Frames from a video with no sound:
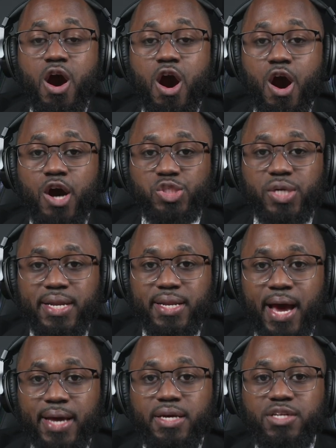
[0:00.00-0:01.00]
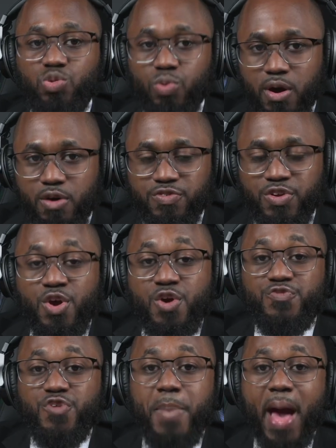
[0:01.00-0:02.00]
1912
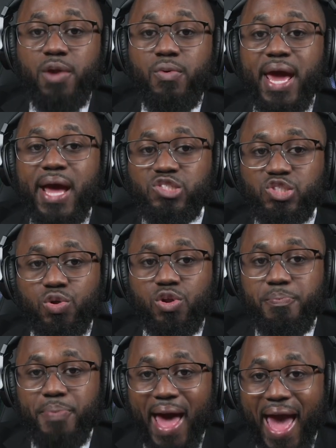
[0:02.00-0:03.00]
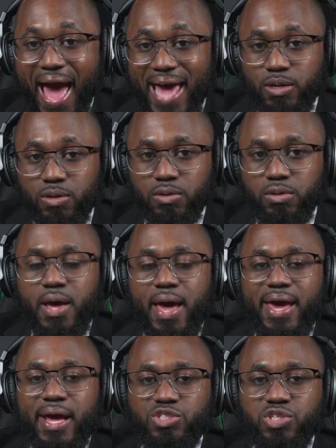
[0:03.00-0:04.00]
for battery and solar panel
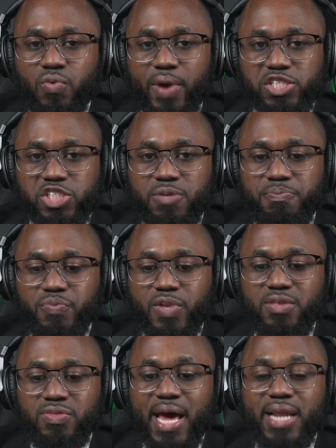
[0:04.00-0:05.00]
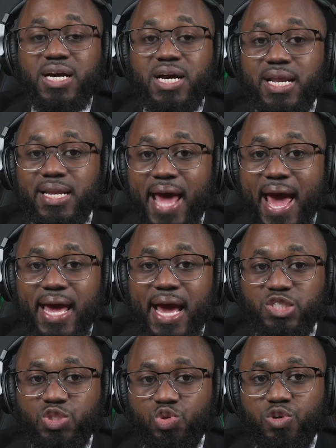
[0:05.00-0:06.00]
integration. Then connect a
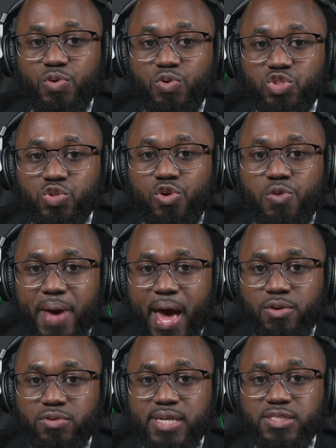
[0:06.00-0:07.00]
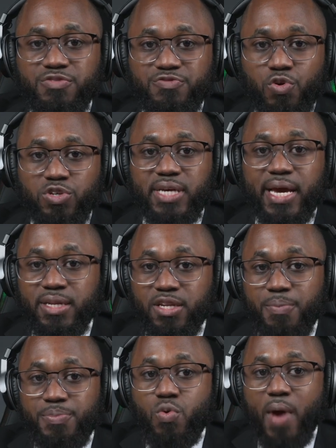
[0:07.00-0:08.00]
suitable solar panel. That's the 4 to
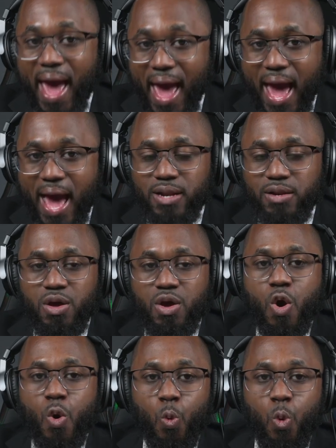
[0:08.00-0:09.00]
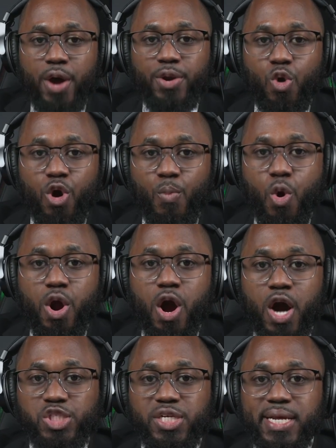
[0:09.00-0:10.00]
8W and one or more
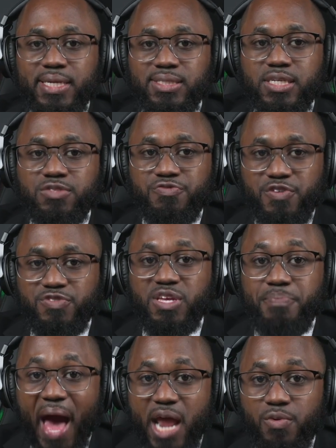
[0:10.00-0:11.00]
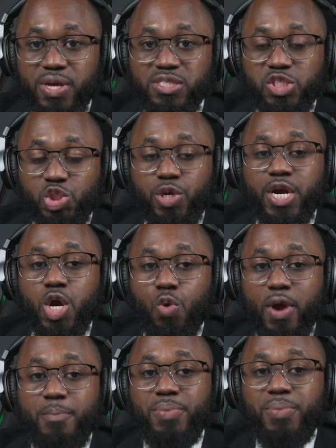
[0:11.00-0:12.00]
18650 batteries, ensuring correct